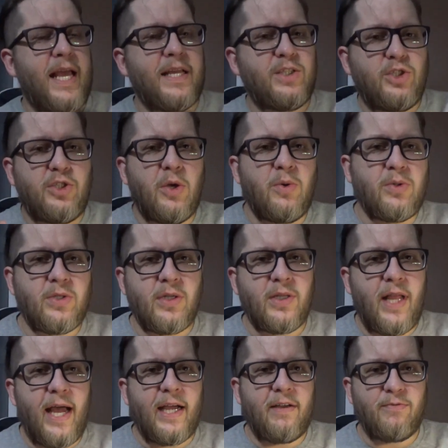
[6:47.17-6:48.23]
It shows a
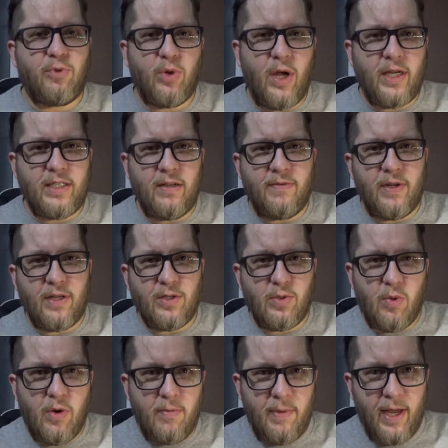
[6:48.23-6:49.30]
lack of creativity in
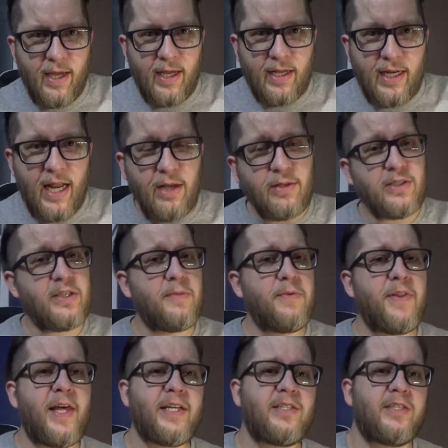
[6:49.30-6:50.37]
toy making. Now, some
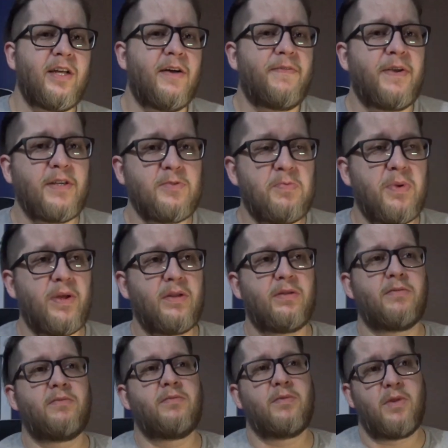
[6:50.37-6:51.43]
of that stuff has
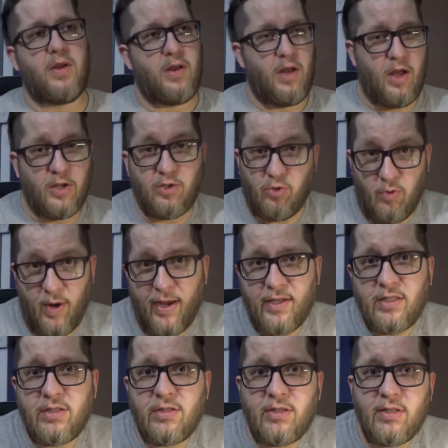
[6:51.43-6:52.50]
been
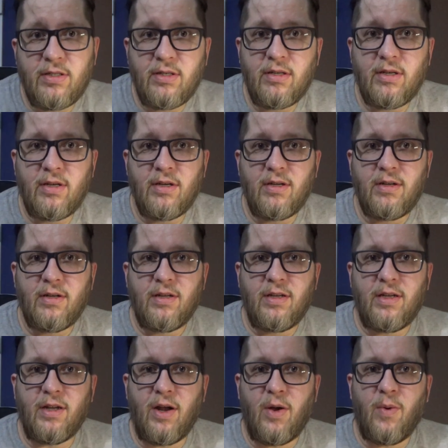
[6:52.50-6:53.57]
addressed,
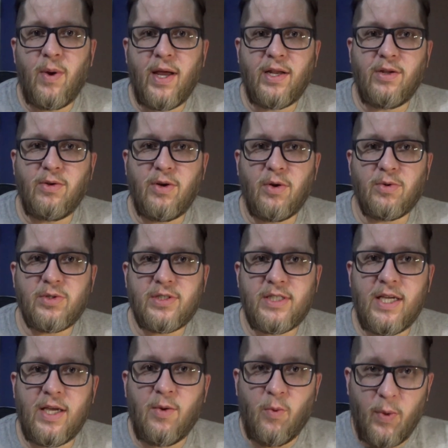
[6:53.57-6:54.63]
you know, and you don't
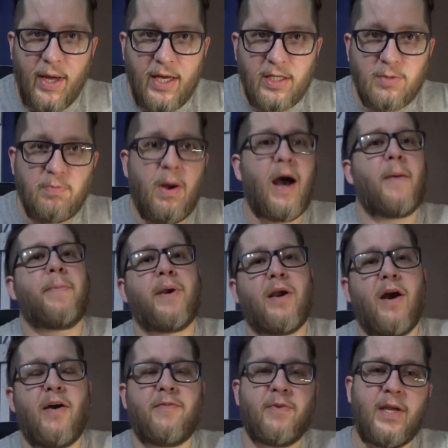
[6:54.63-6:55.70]
see wings popping
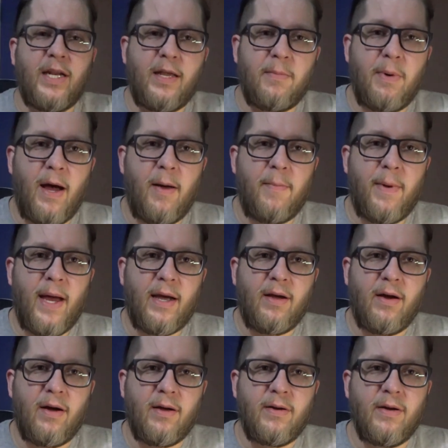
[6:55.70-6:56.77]
off and getting popped back
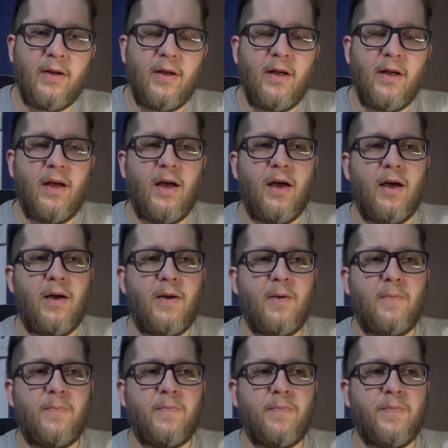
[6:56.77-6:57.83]
on.
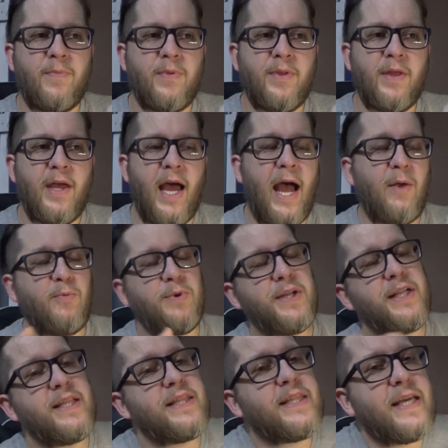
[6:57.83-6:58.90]
I
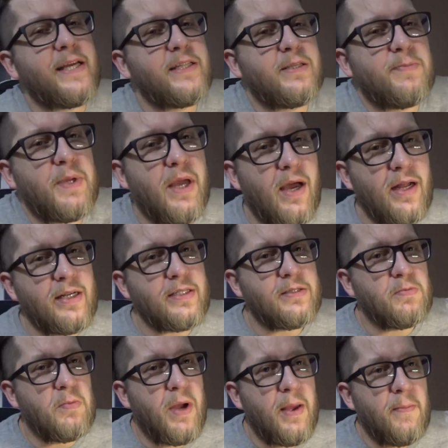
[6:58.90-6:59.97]
really think, to be
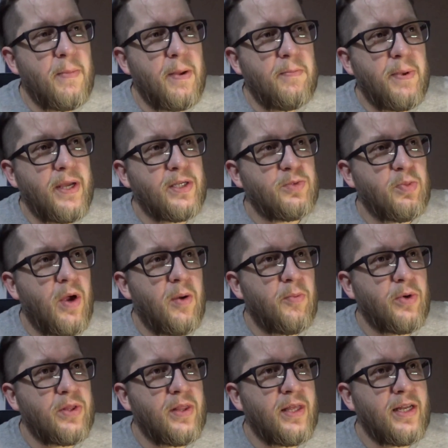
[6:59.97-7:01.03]
honest, my biggest
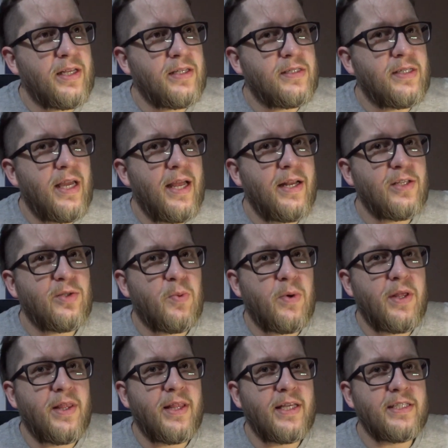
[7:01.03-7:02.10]
problem with it is, and it's
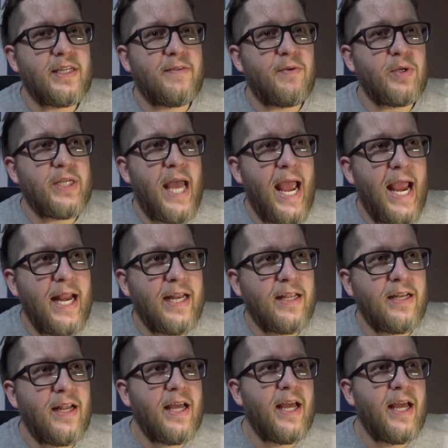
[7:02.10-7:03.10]
one of the things that I've always hated